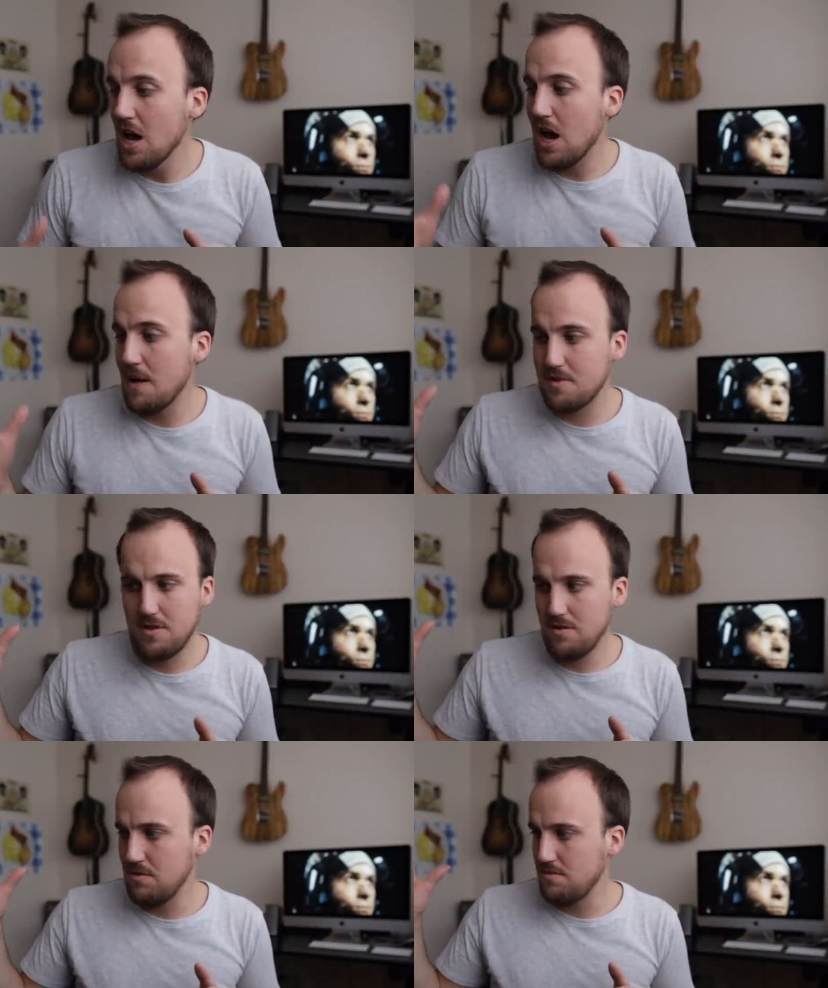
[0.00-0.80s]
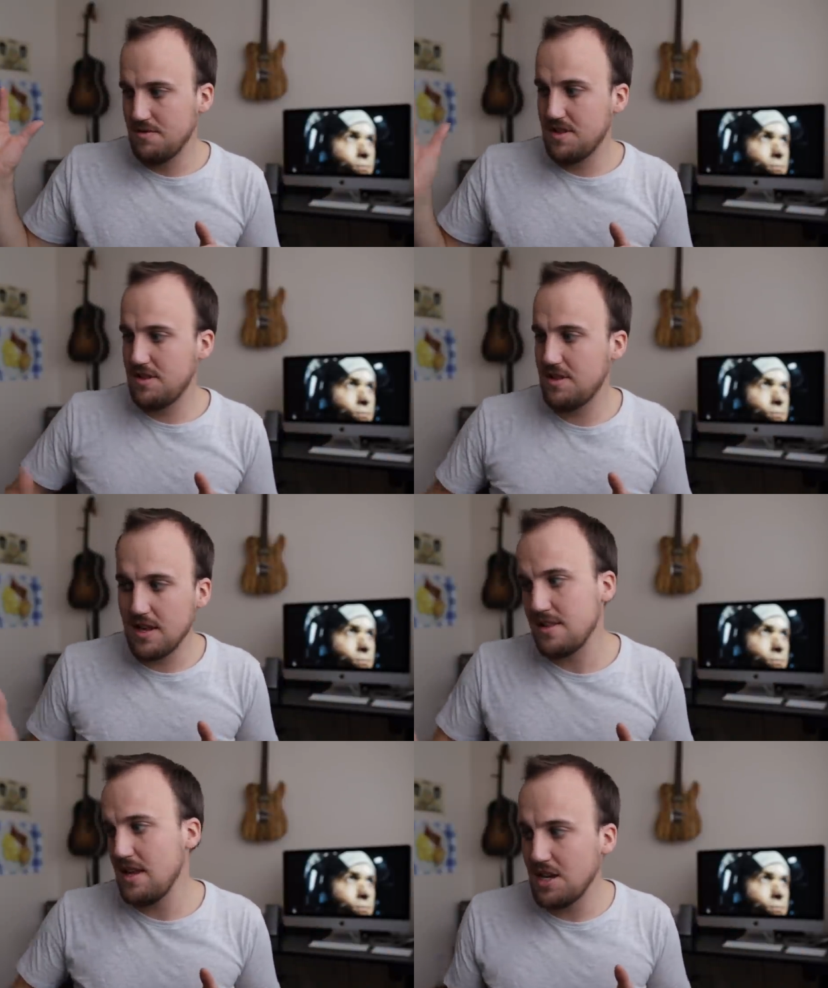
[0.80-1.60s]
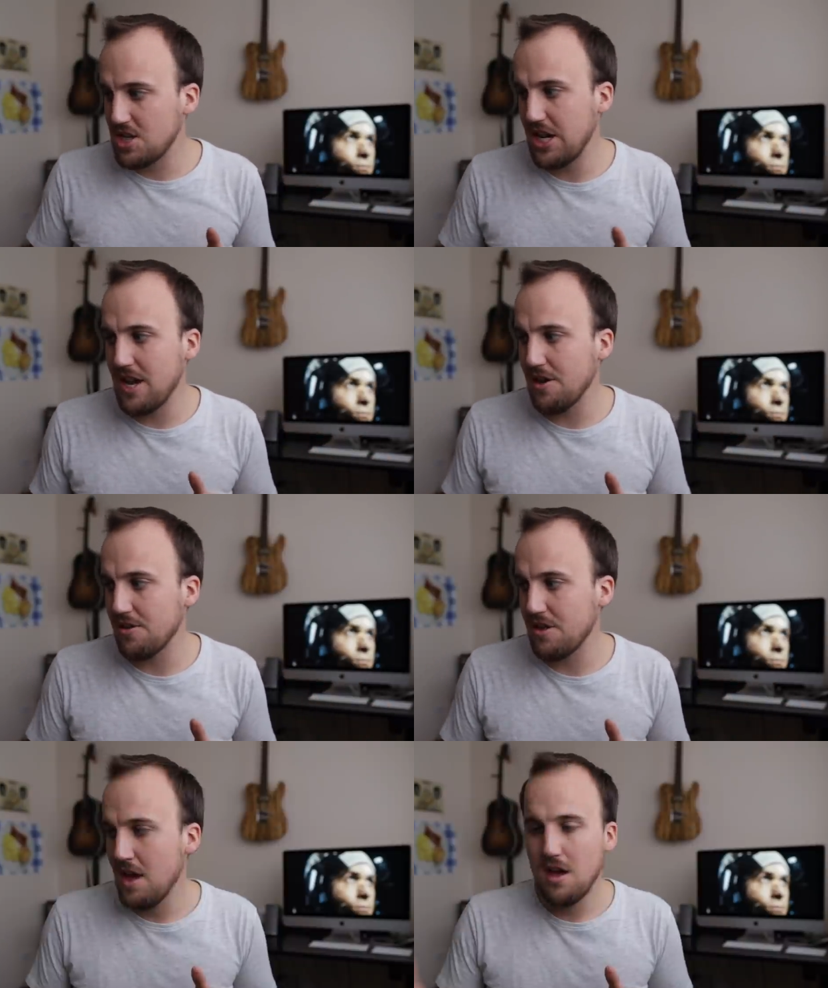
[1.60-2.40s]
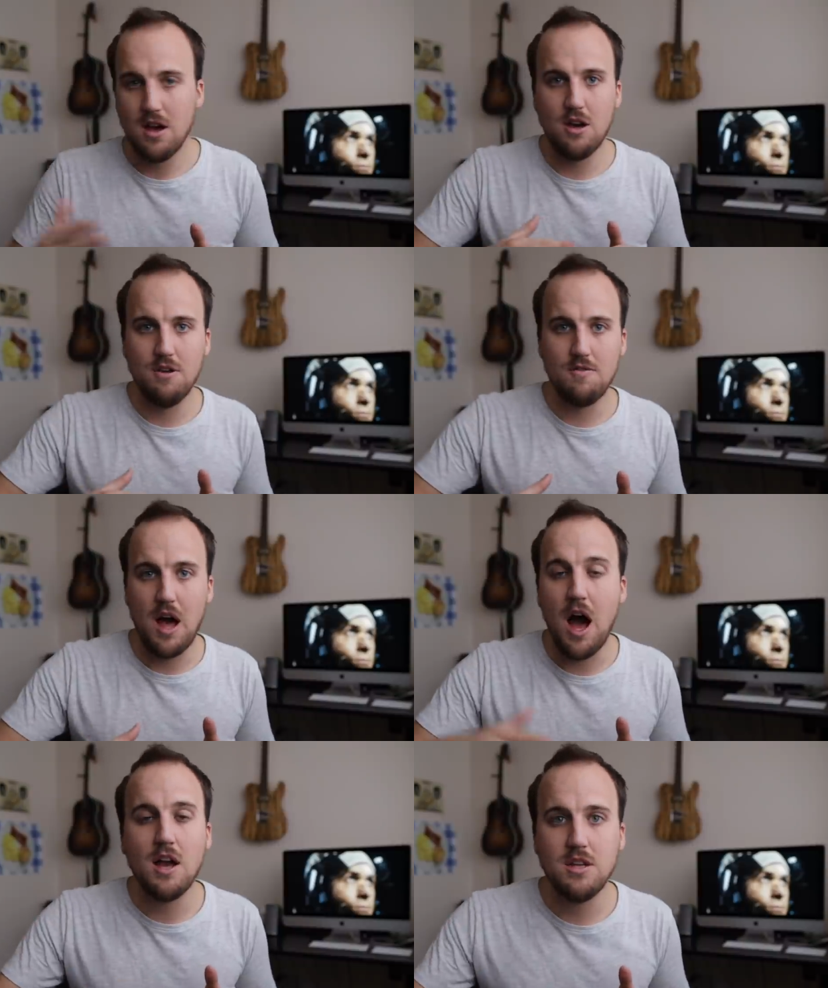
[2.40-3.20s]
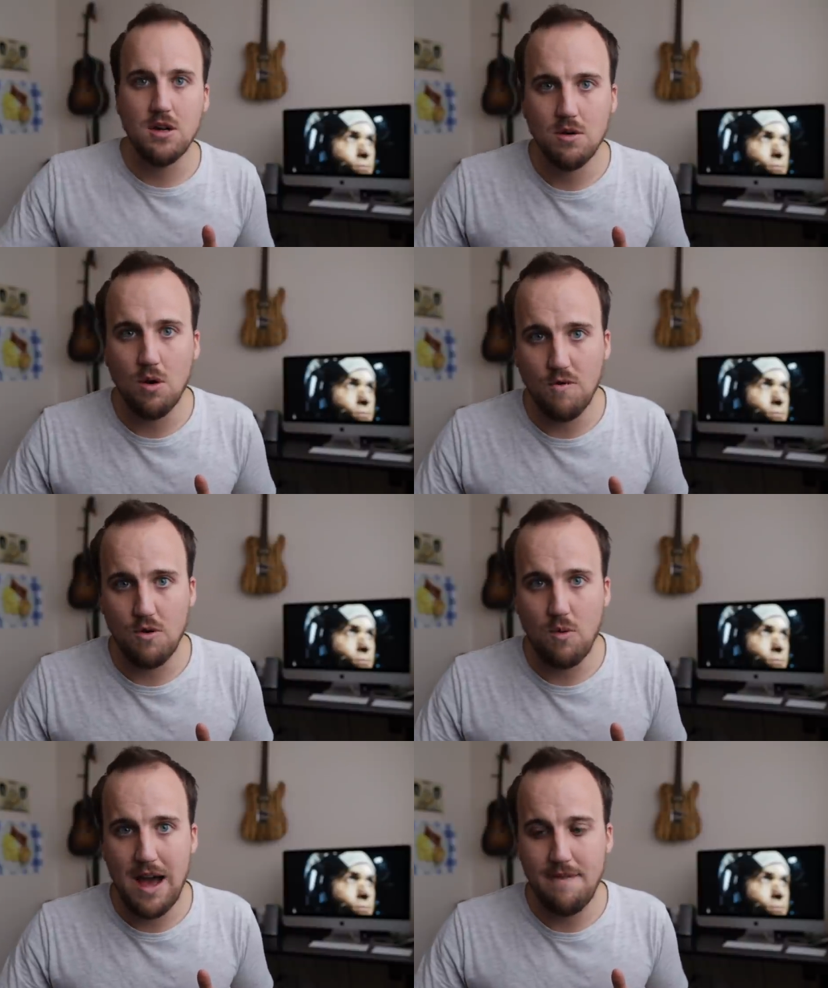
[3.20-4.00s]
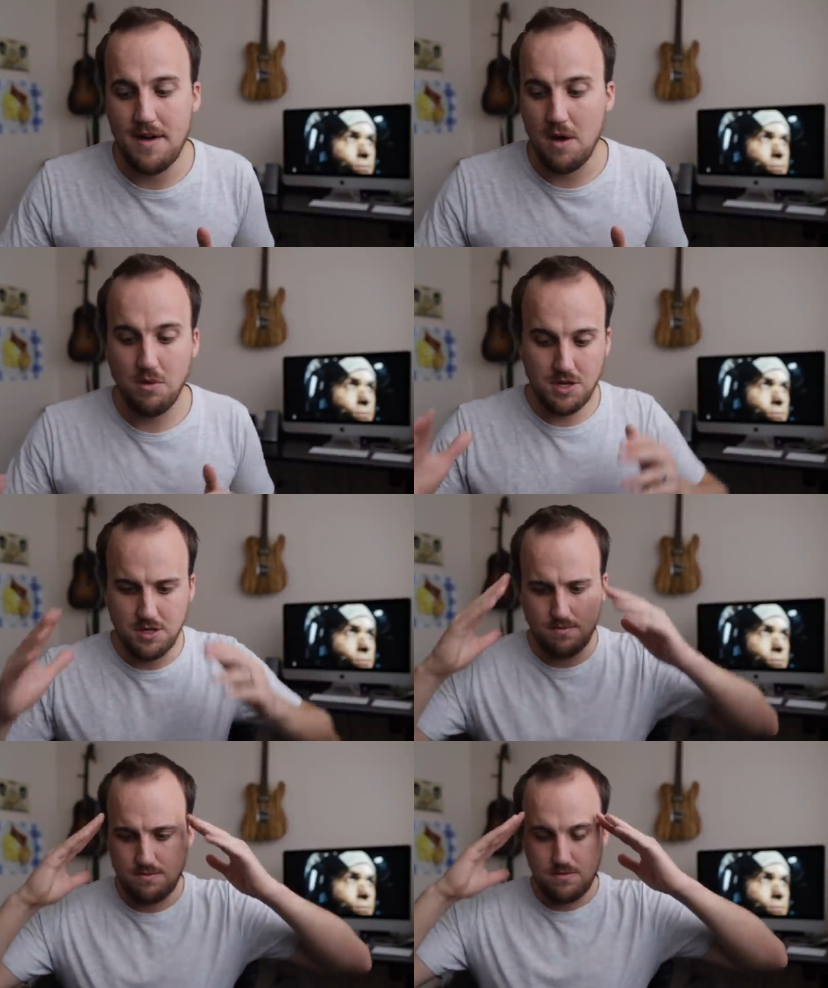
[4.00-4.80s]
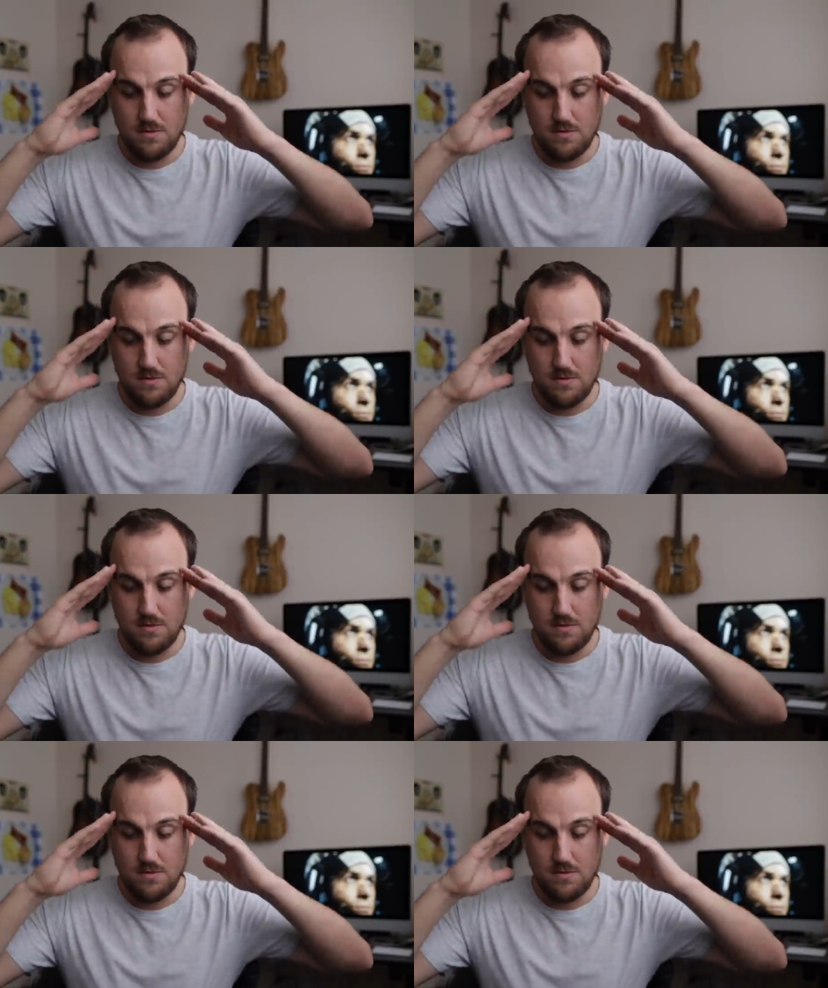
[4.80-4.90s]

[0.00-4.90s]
Speaker 1: up to 16 channels of audio over Wi-Fi, which is